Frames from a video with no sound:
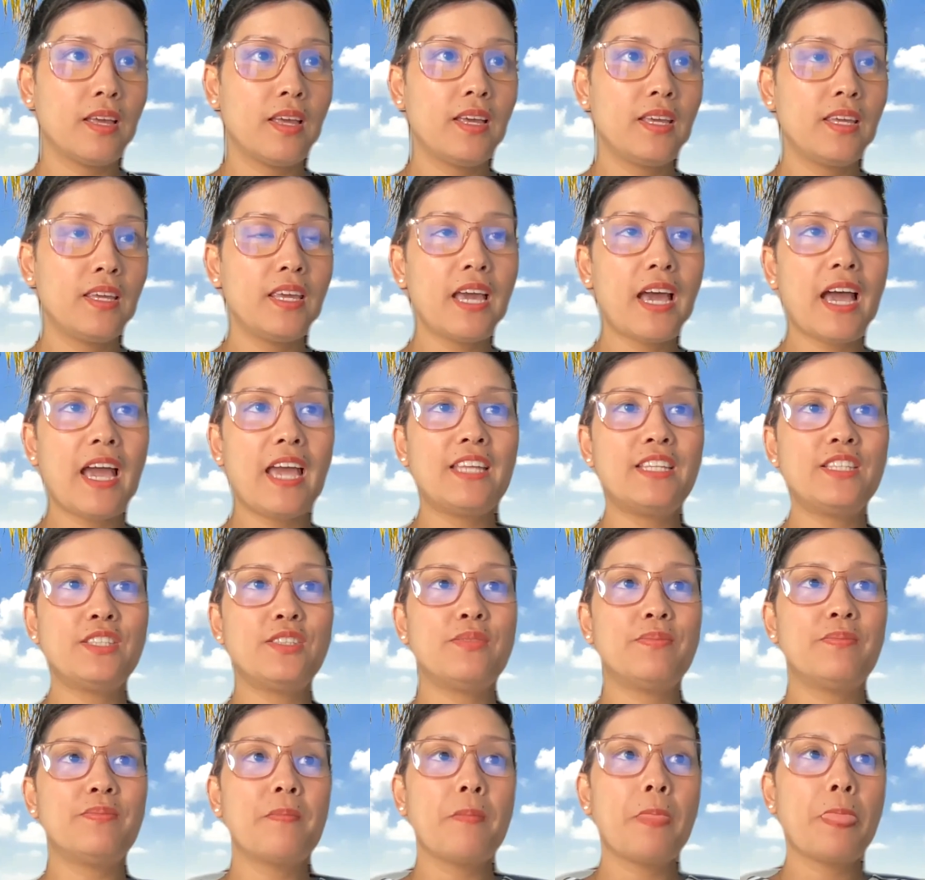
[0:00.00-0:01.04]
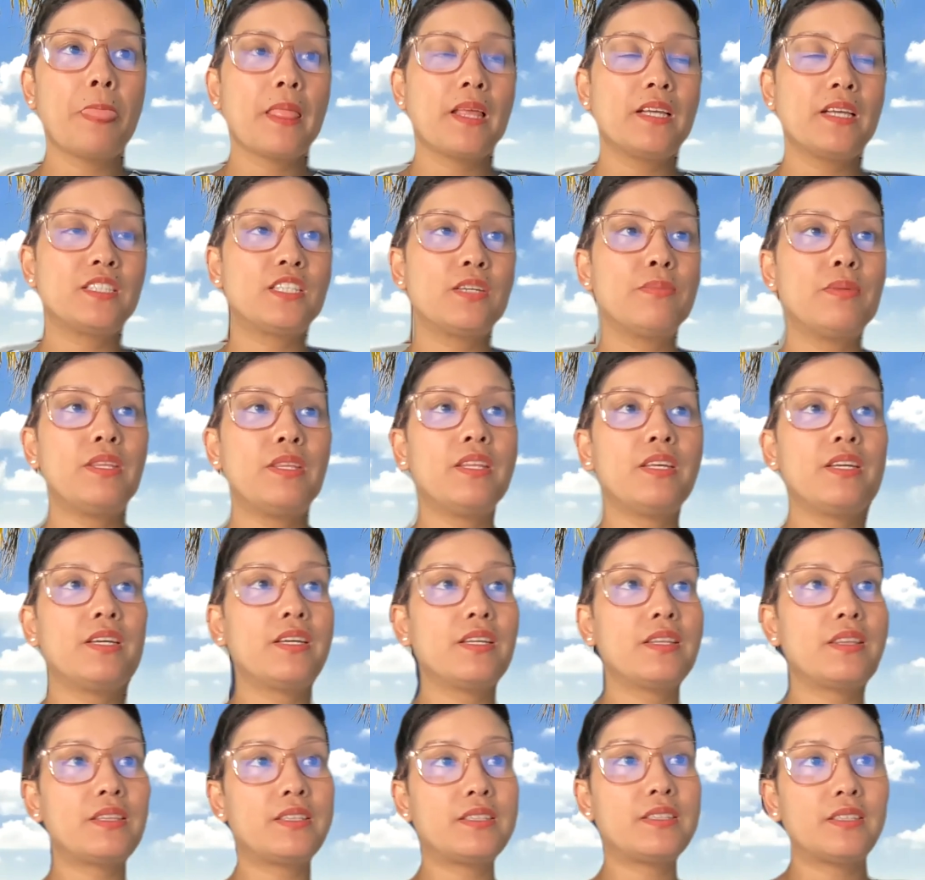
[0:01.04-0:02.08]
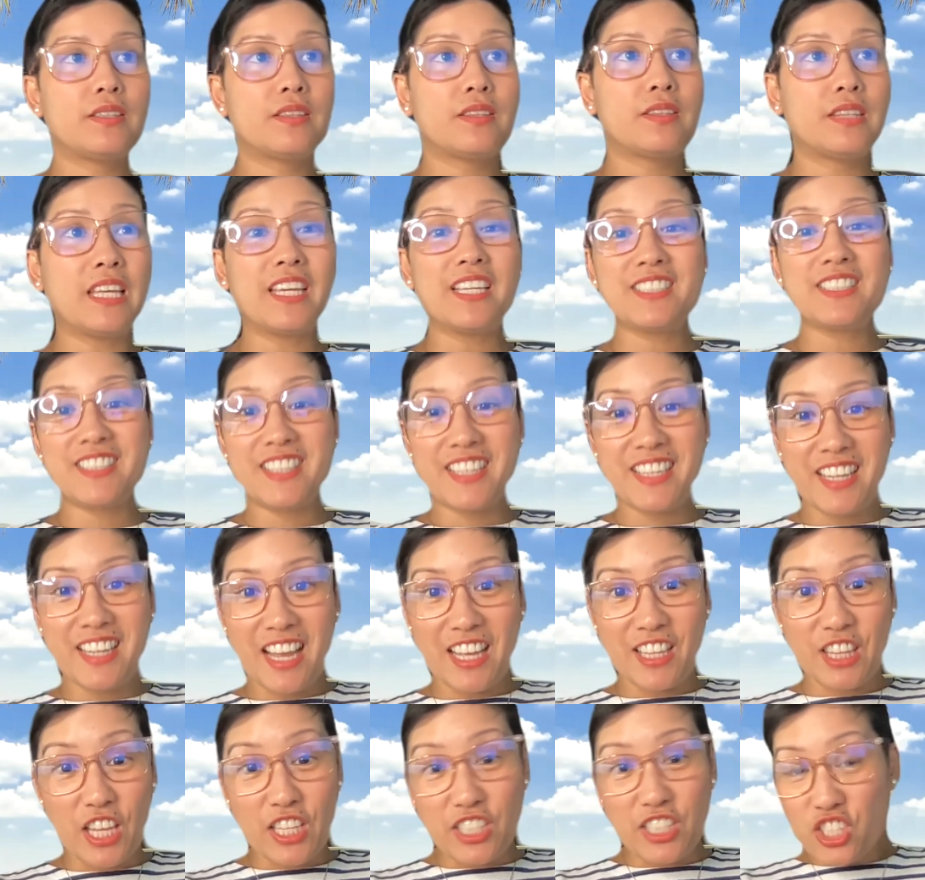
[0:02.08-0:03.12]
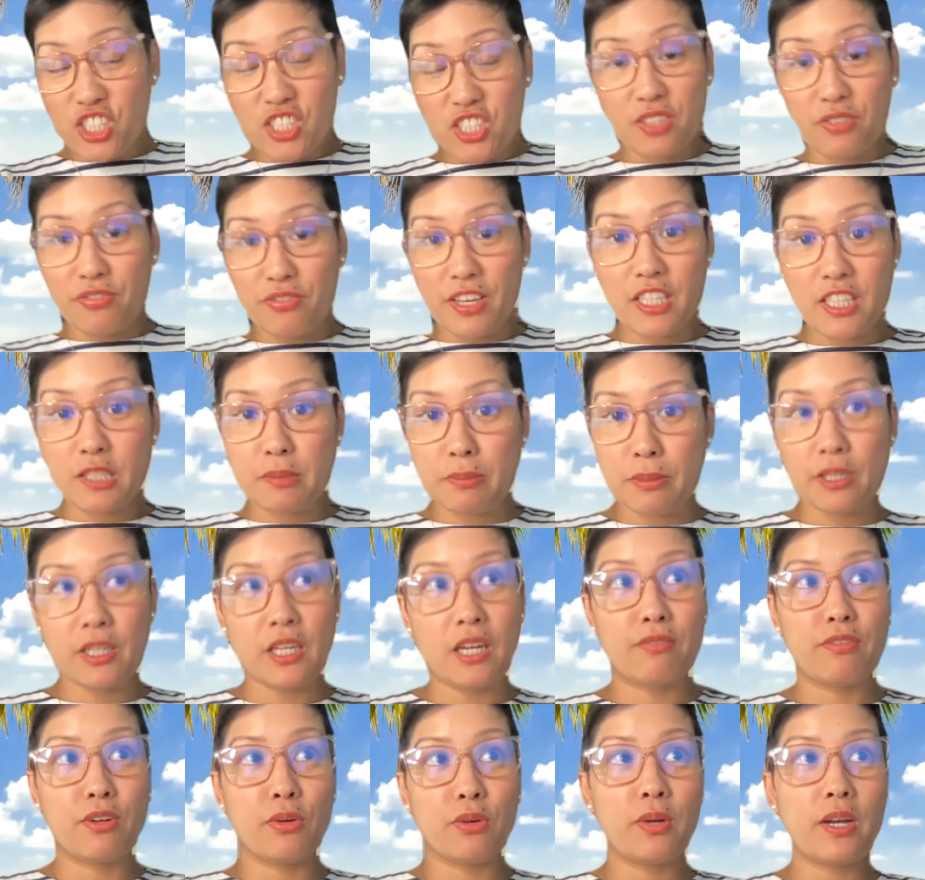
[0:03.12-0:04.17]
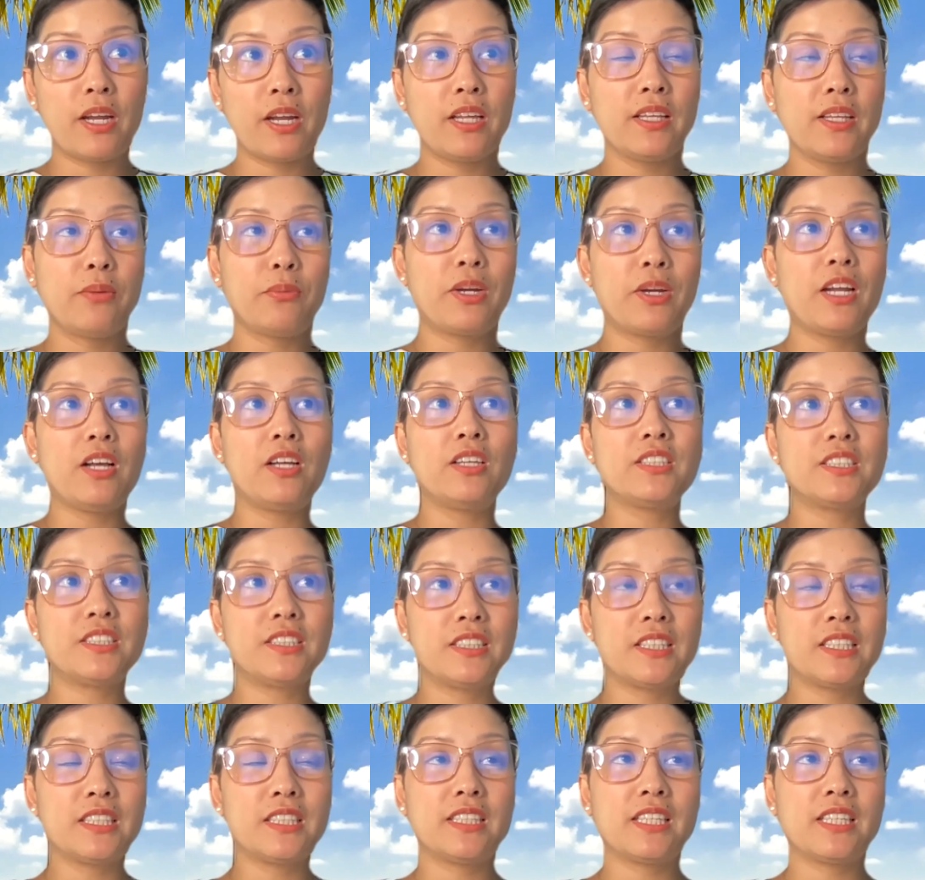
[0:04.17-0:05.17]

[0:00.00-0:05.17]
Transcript: yeah, and some of the things that's just a Facebook cover. What else?